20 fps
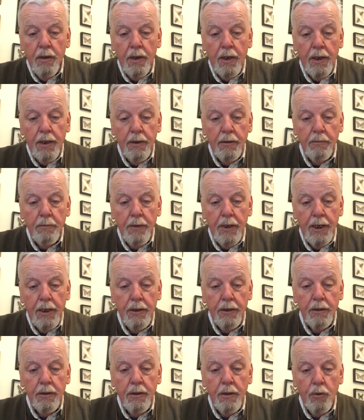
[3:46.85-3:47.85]
and made
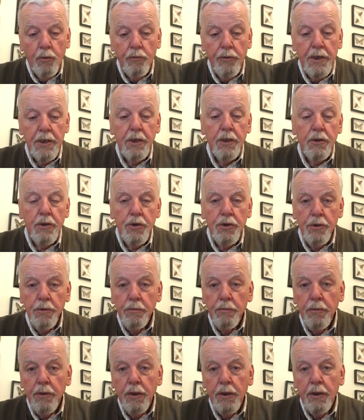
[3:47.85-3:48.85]
in Redditch
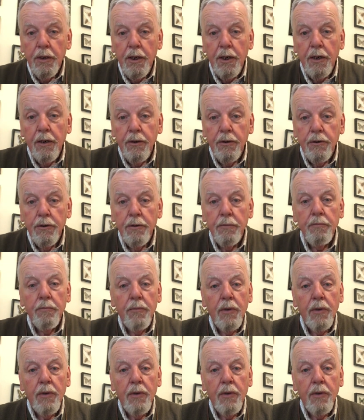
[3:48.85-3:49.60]
in England.